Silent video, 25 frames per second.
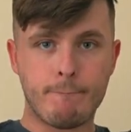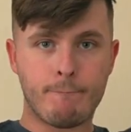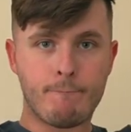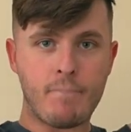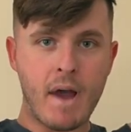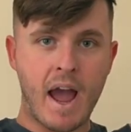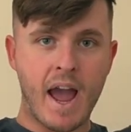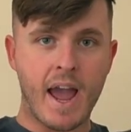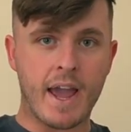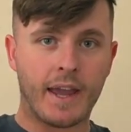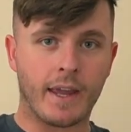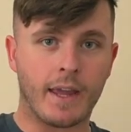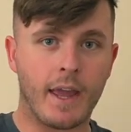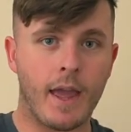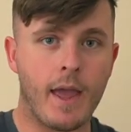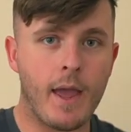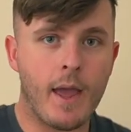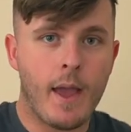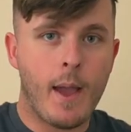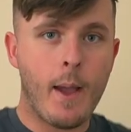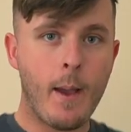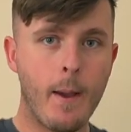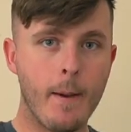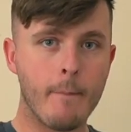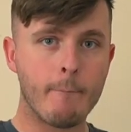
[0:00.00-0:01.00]
Bang,
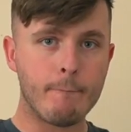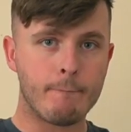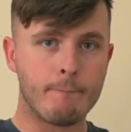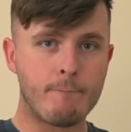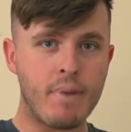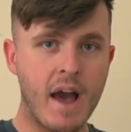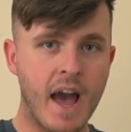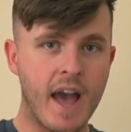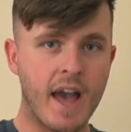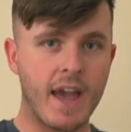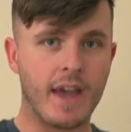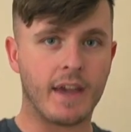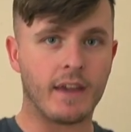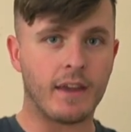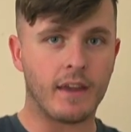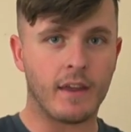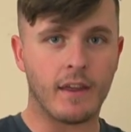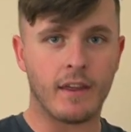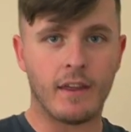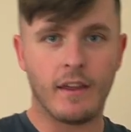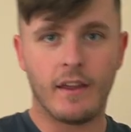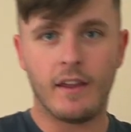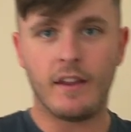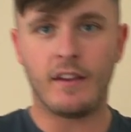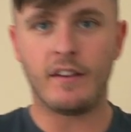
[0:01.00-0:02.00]
bang.
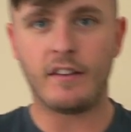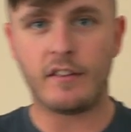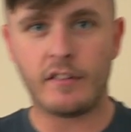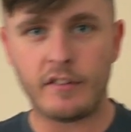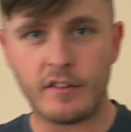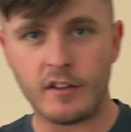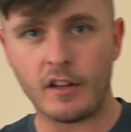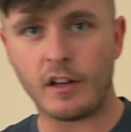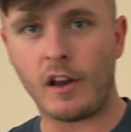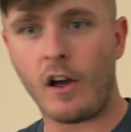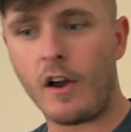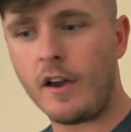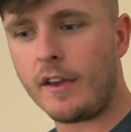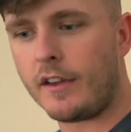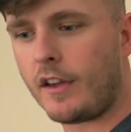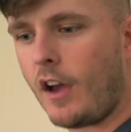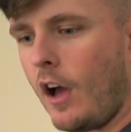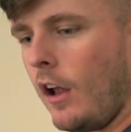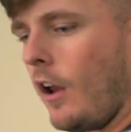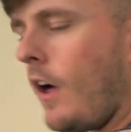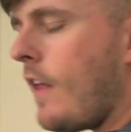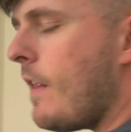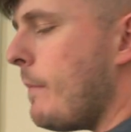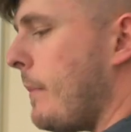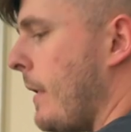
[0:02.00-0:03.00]
Do you like? I
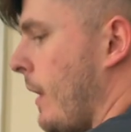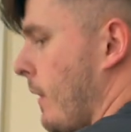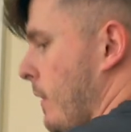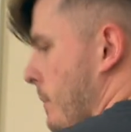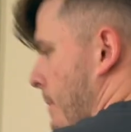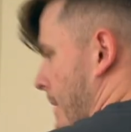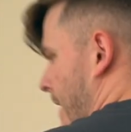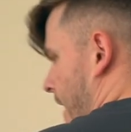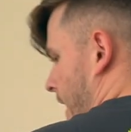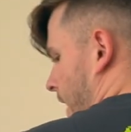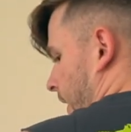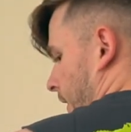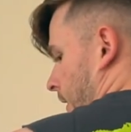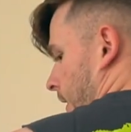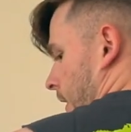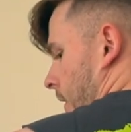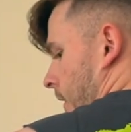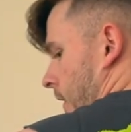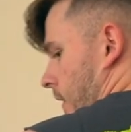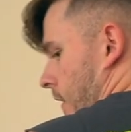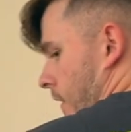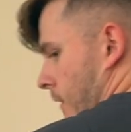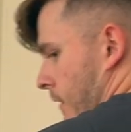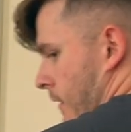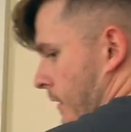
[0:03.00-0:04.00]
like the bit on the back.
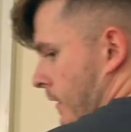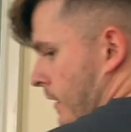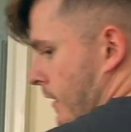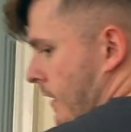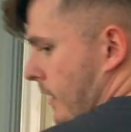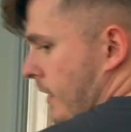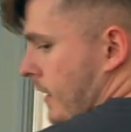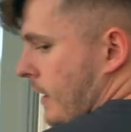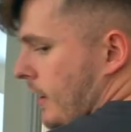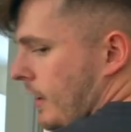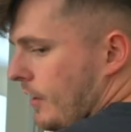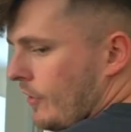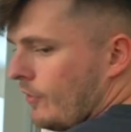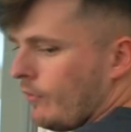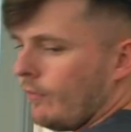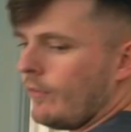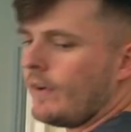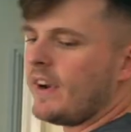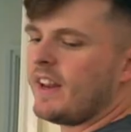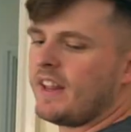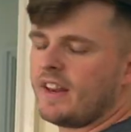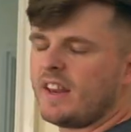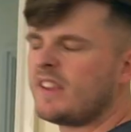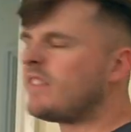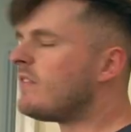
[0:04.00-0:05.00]
I like it. It's
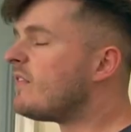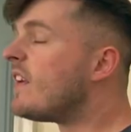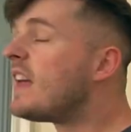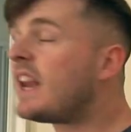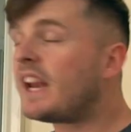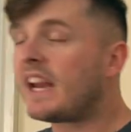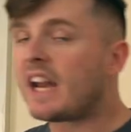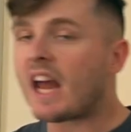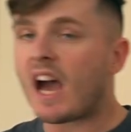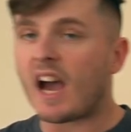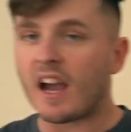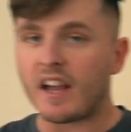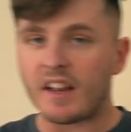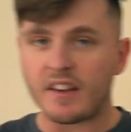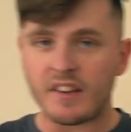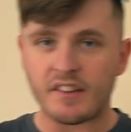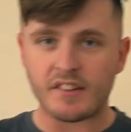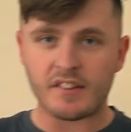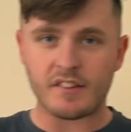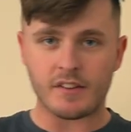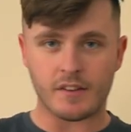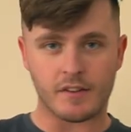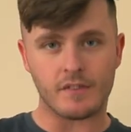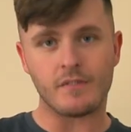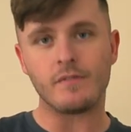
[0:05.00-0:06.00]
really, it's very
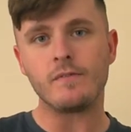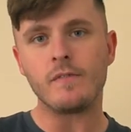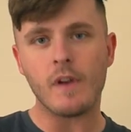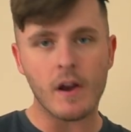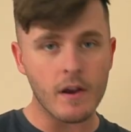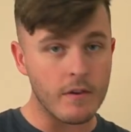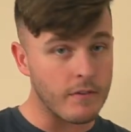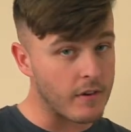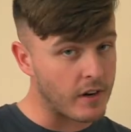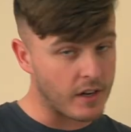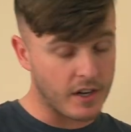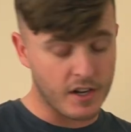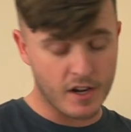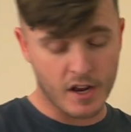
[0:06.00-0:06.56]
nice. It's very, very